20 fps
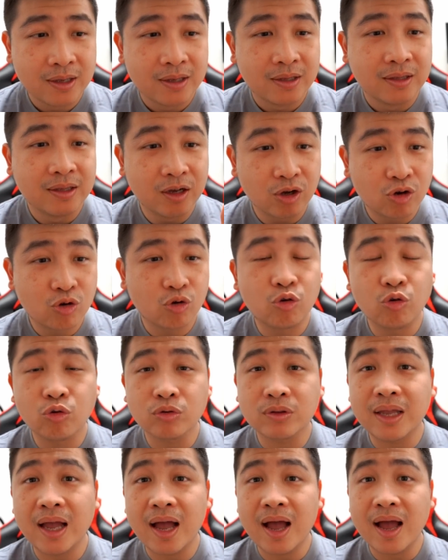The
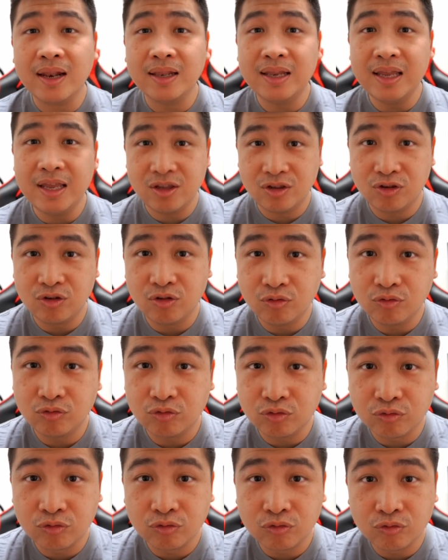quota
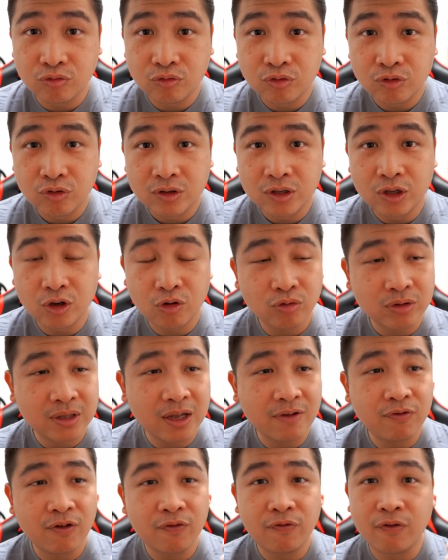the
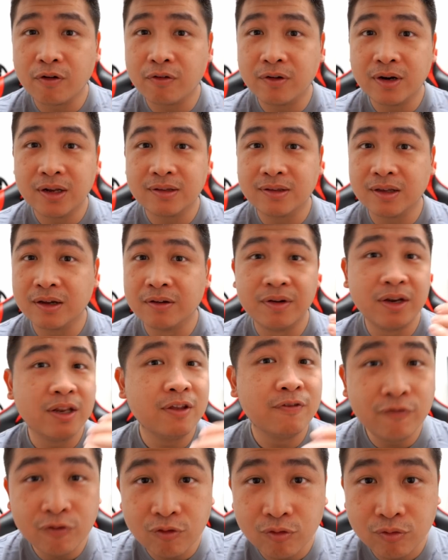quota for foreigners already
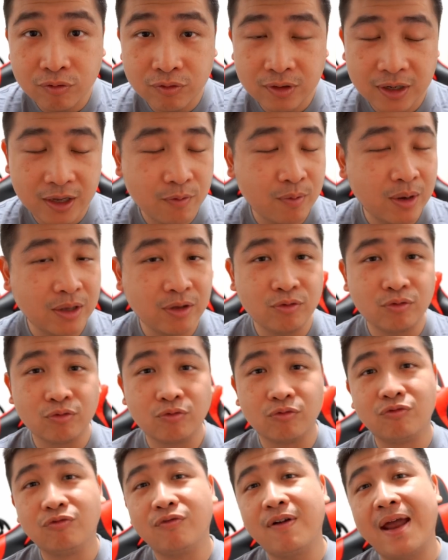full. They want you
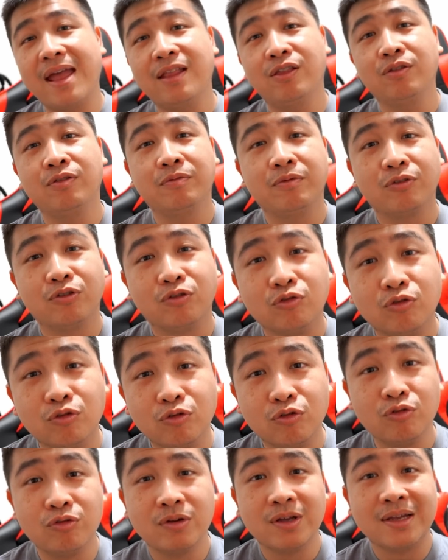to rent
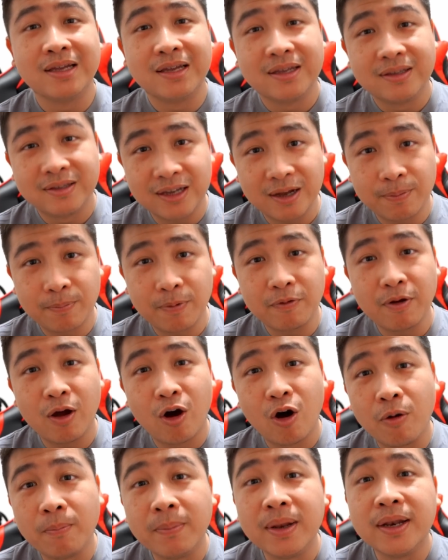to
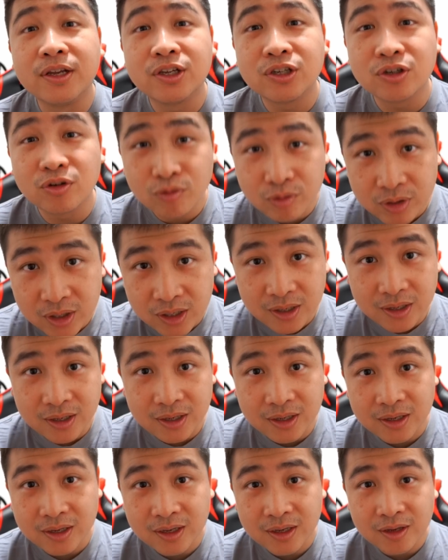Singaporean or Malaysian
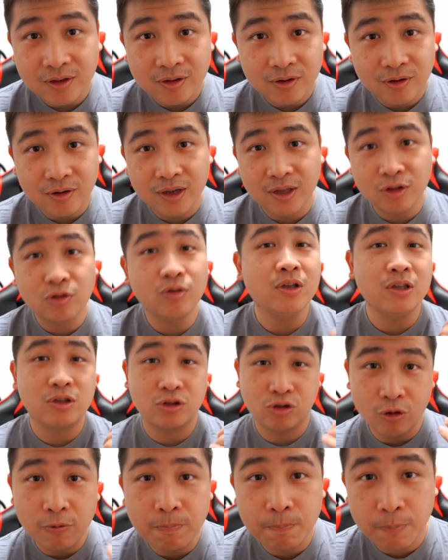only. Okay, so it's
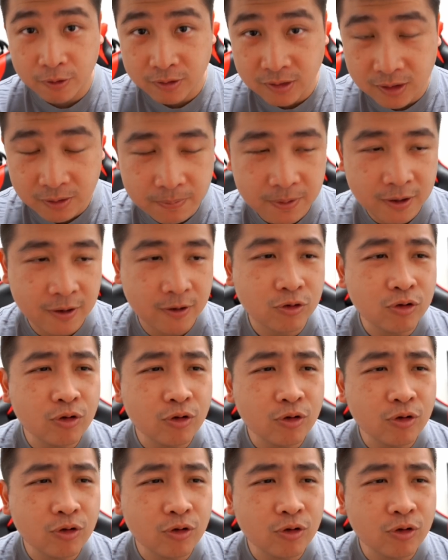still possible.